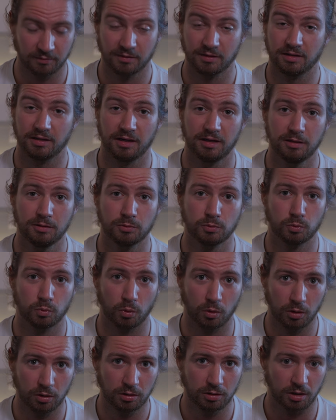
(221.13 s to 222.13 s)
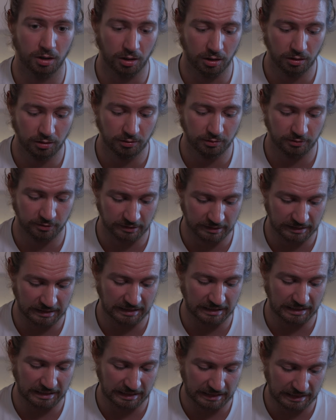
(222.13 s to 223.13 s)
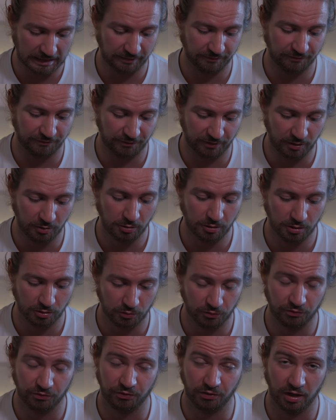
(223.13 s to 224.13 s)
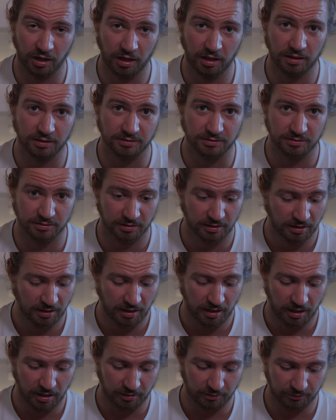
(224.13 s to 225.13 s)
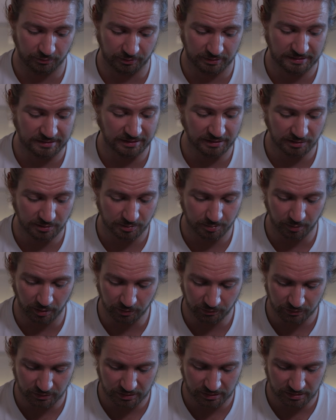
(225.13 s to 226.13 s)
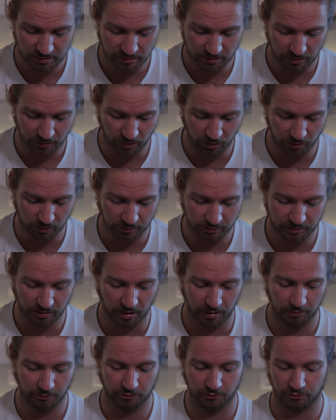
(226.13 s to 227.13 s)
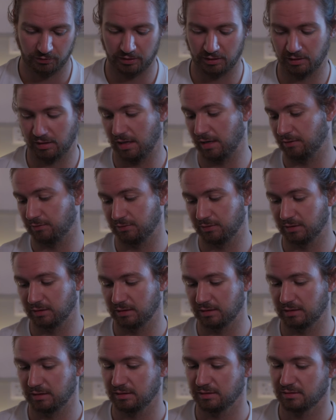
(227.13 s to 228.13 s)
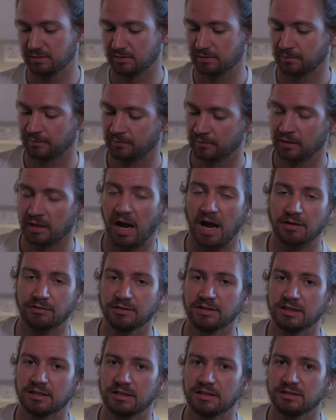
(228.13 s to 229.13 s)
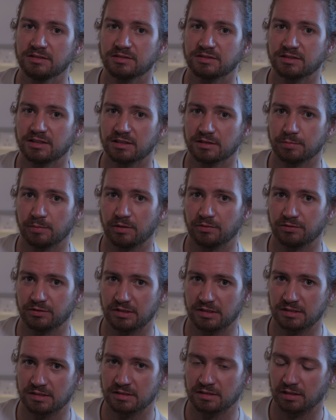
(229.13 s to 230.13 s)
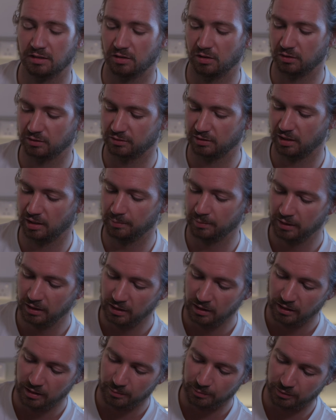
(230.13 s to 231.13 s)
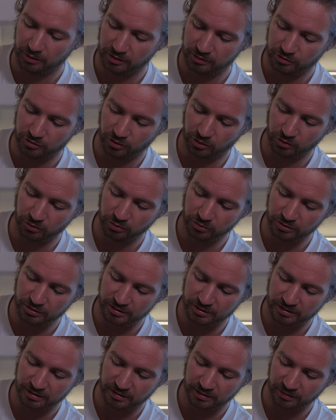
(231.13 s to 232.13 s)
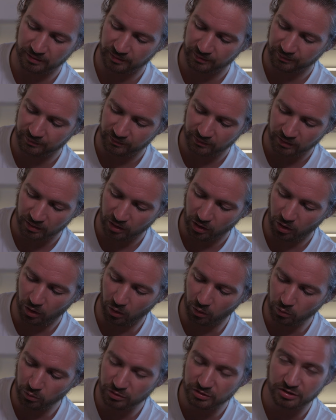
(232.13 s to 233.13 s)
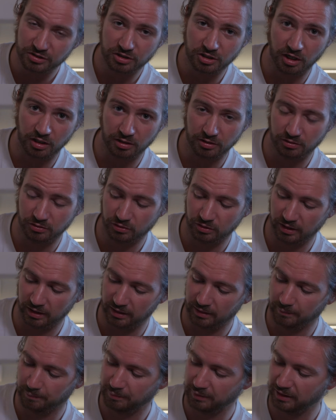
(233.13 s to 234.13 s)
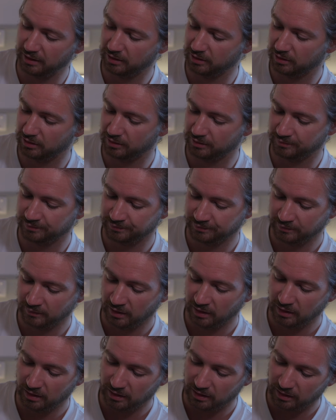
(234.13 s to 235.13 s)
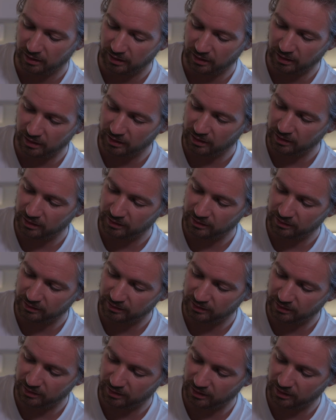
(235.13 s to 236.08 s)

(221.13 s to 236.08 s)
they wore out very fast. 6 months isn't a long time, I think at least. I think at least 6 months isn't a long time, but those holes started to getting bigger, and